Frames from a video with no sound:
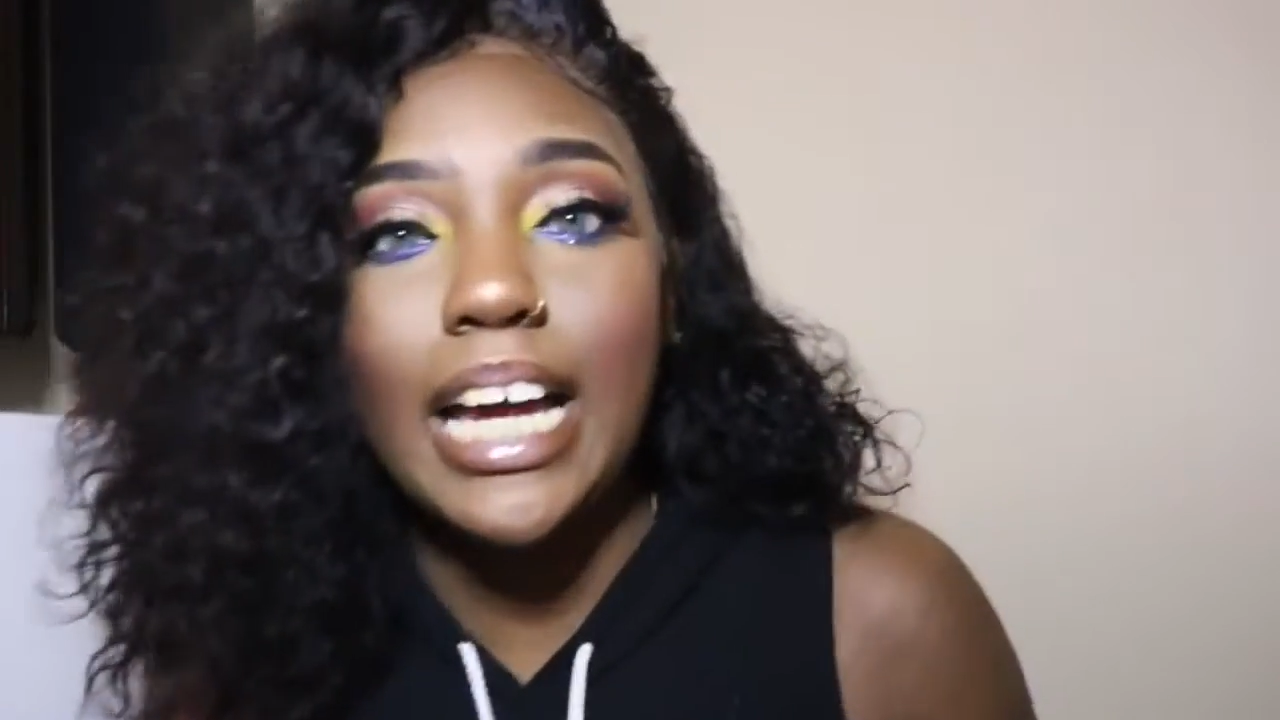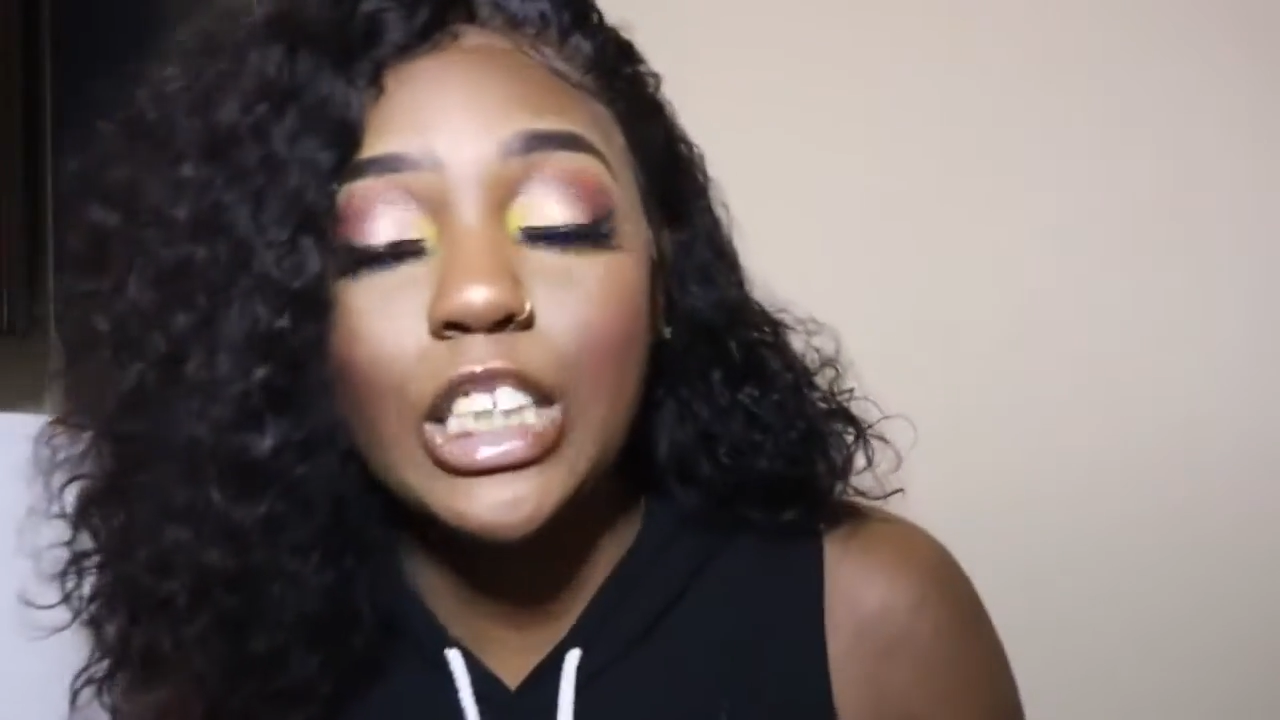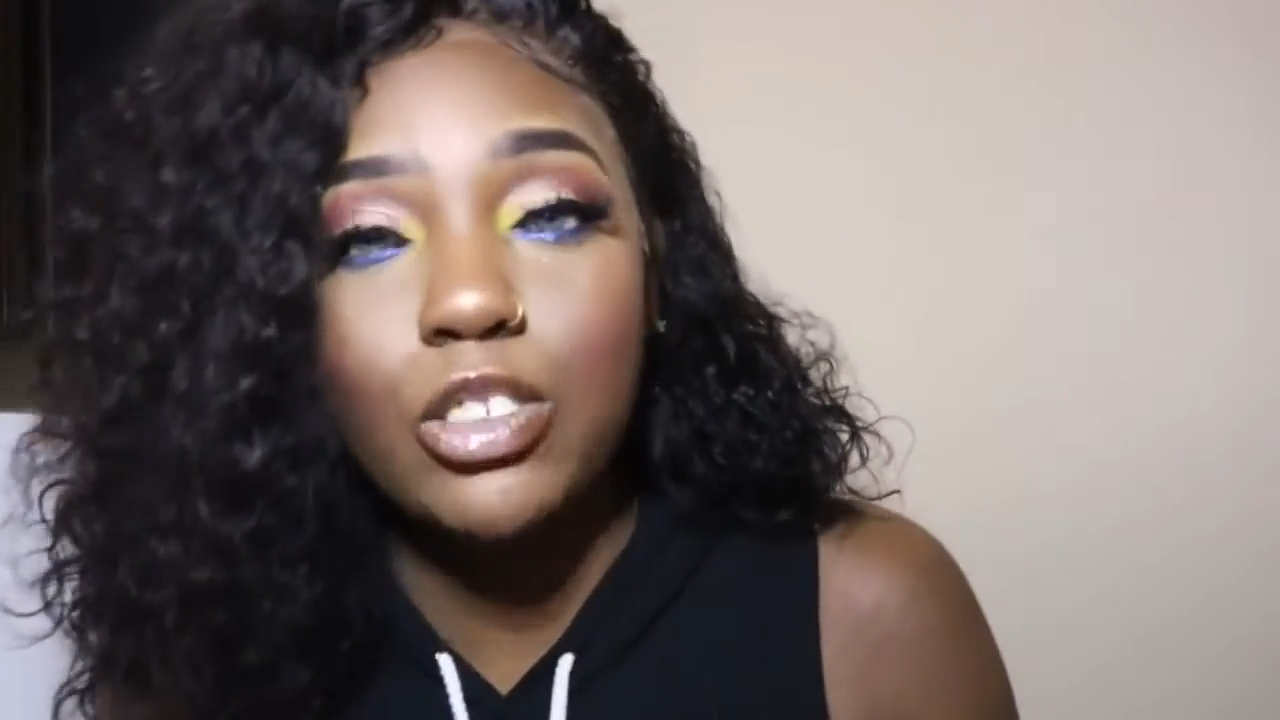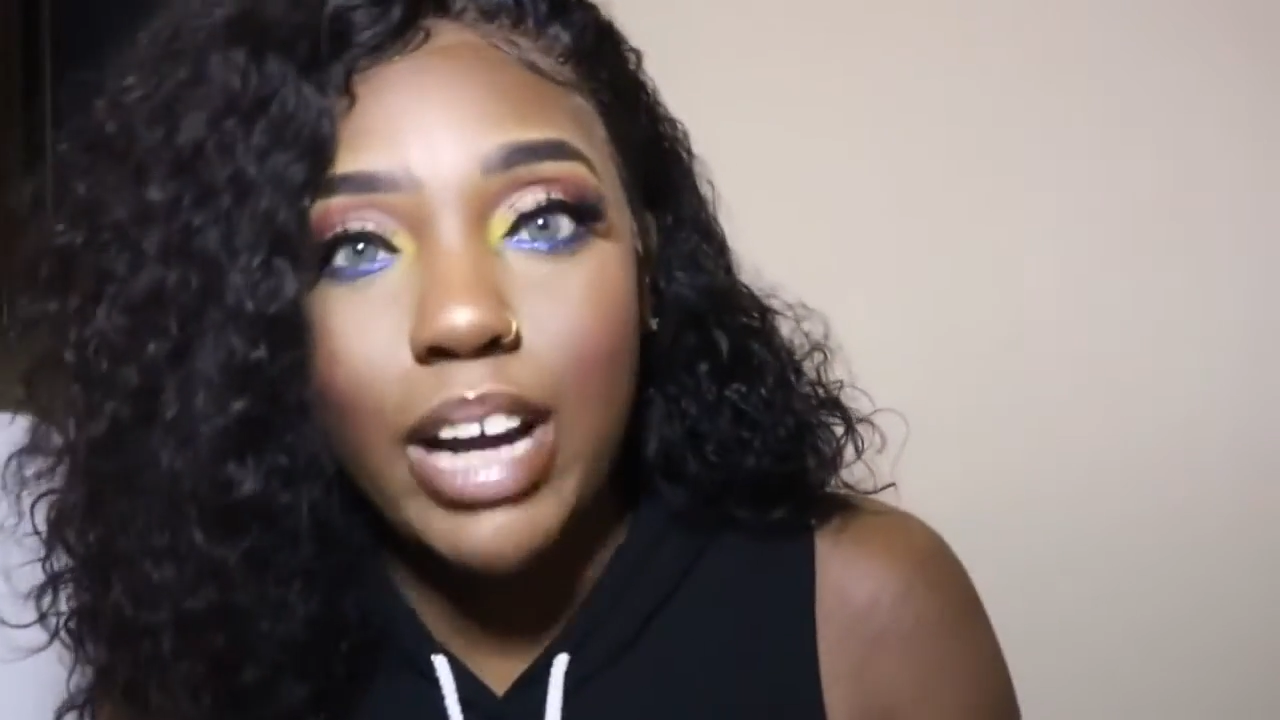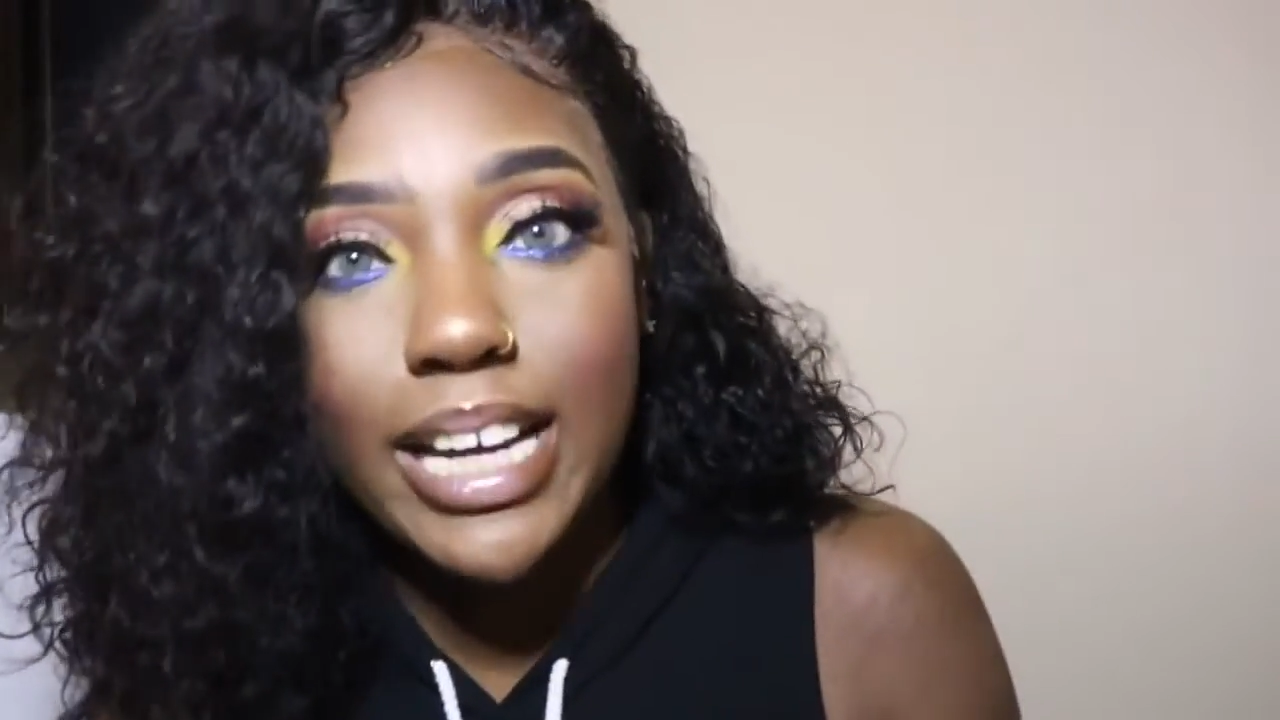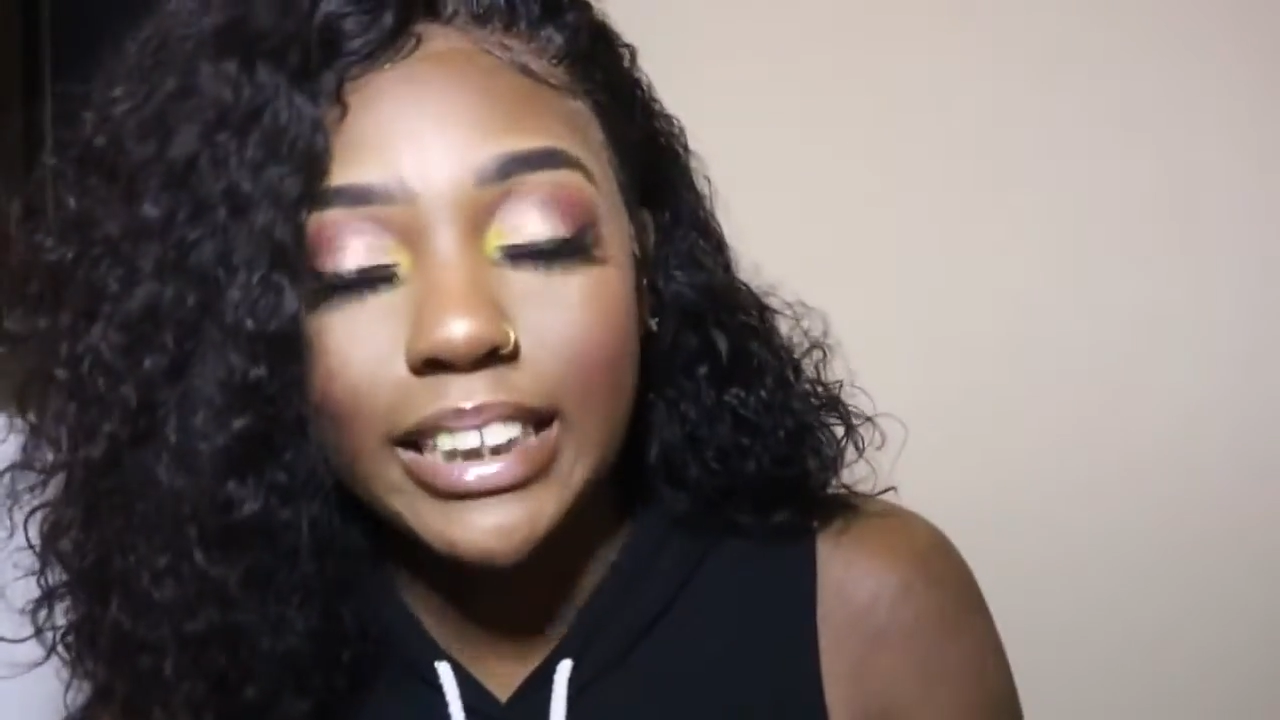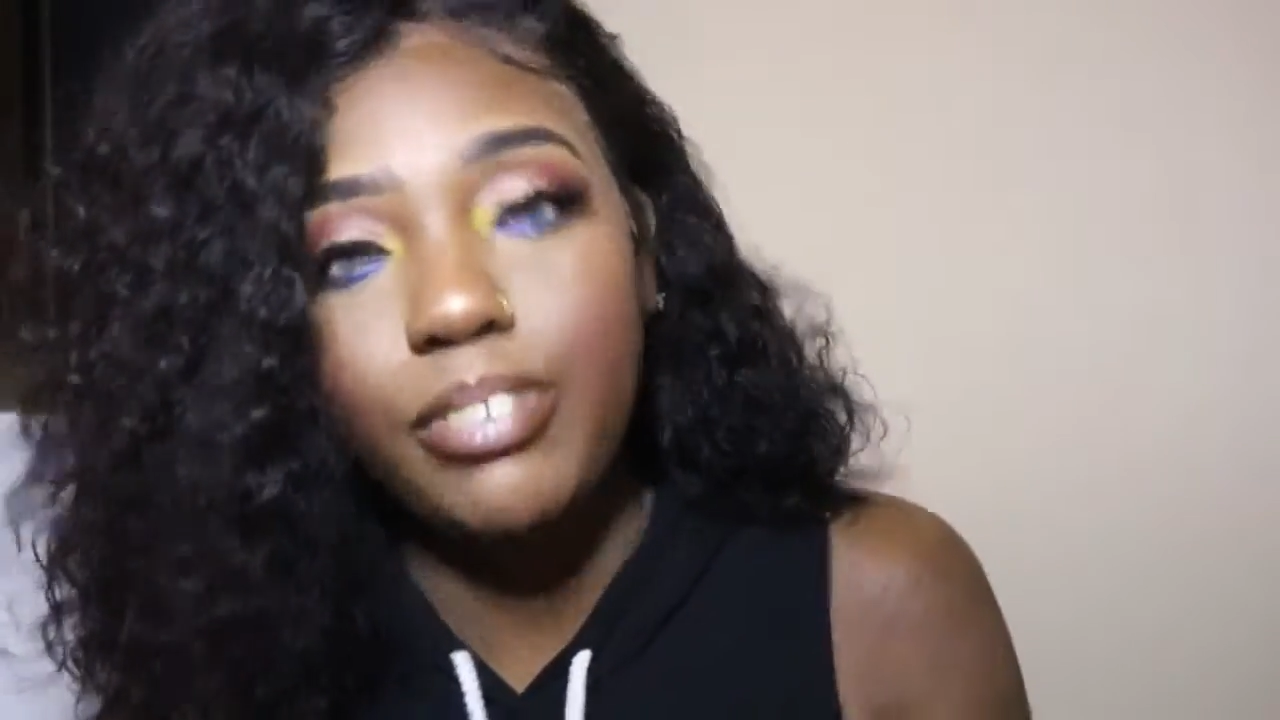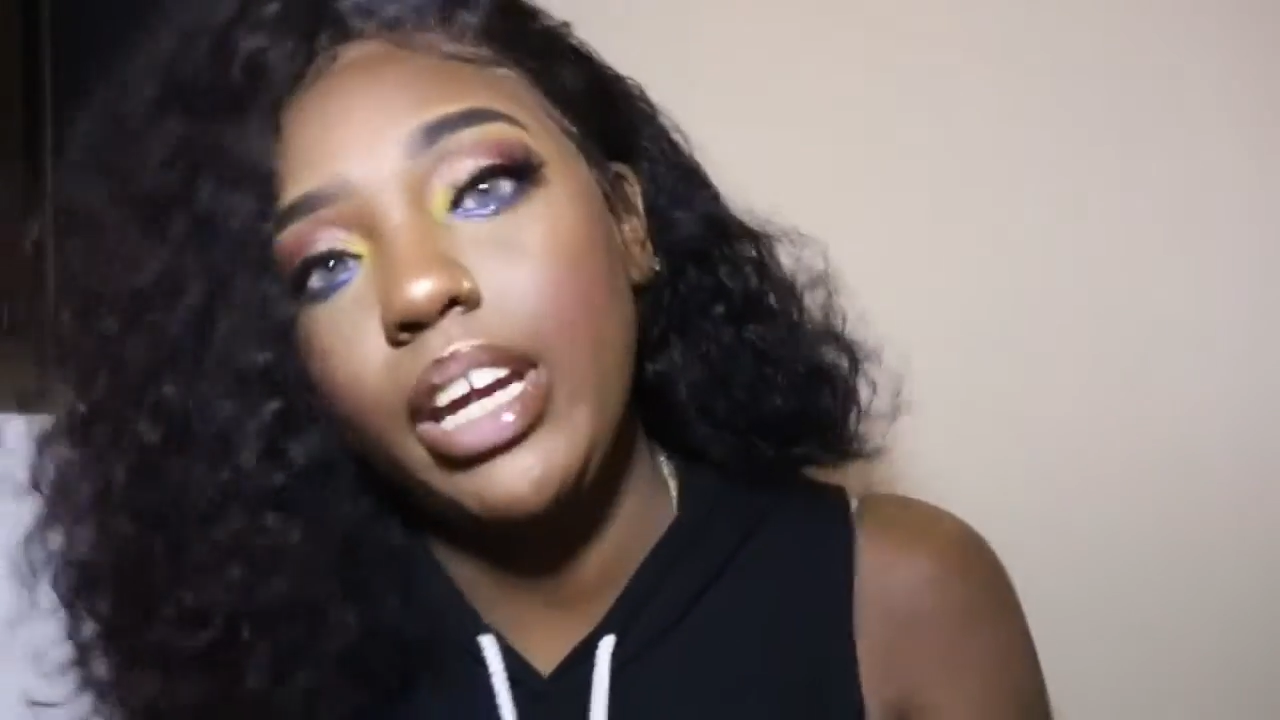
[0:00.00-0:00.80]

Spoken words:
Andrea's